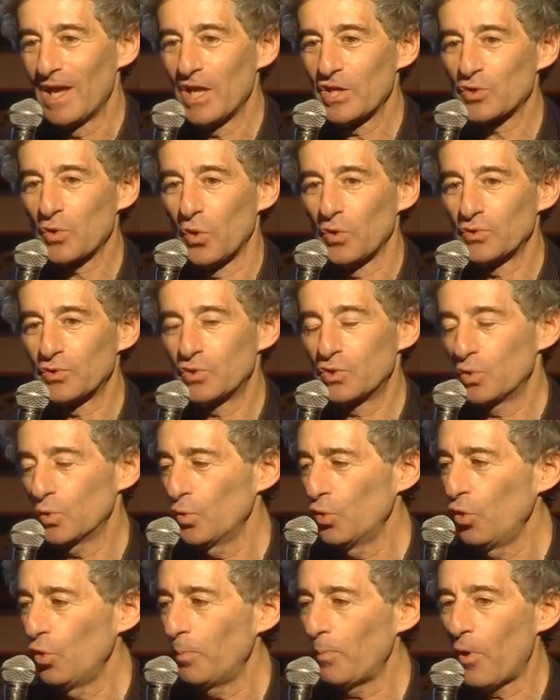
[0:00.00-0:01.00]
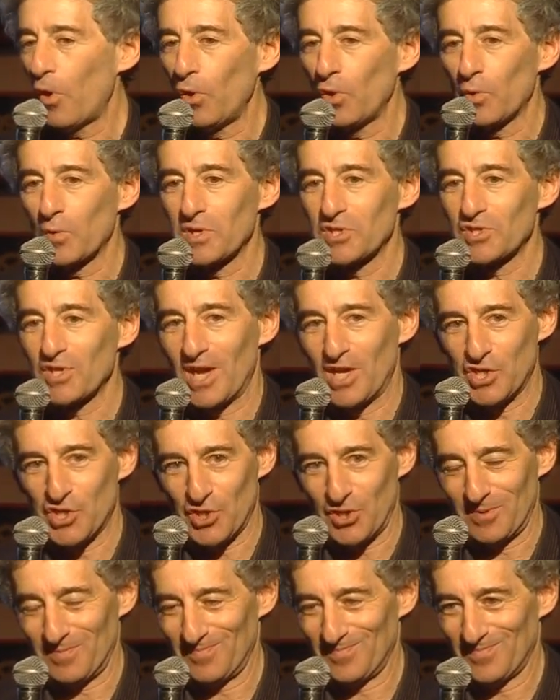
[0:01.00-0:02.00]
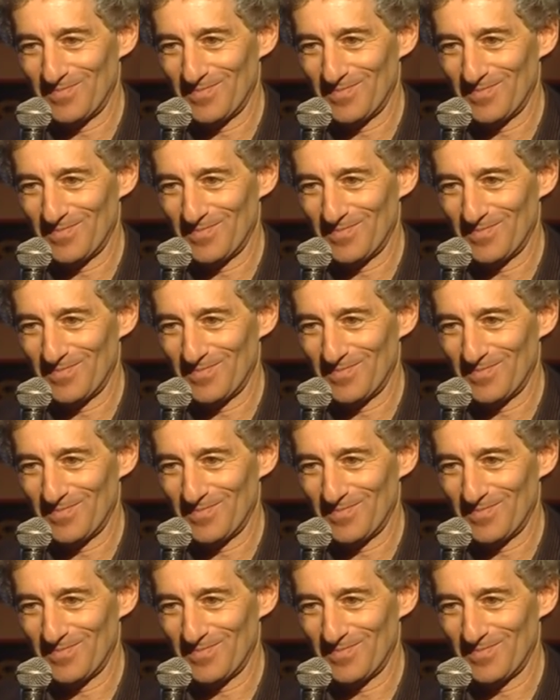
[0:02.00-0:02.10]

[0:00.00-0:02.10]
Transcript: It's called dual polarization.